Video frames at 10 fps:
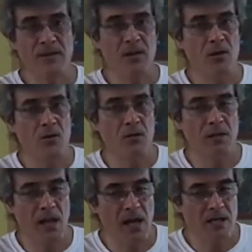video,
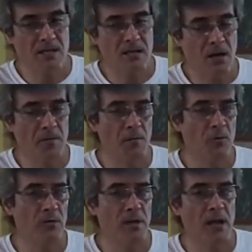the last comic
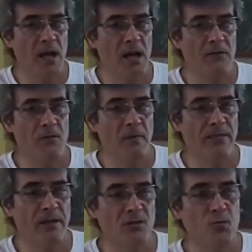book that I gave you my
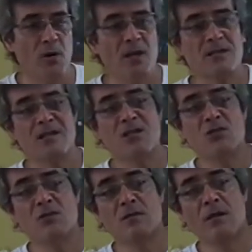thought was
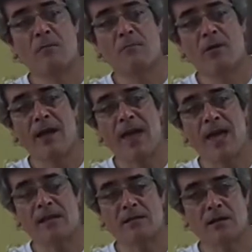issue number
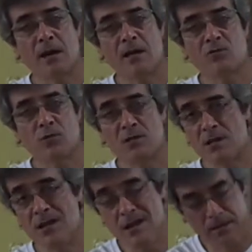8, as we
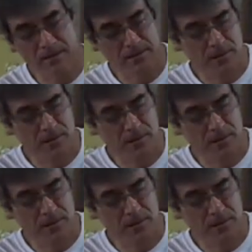see here.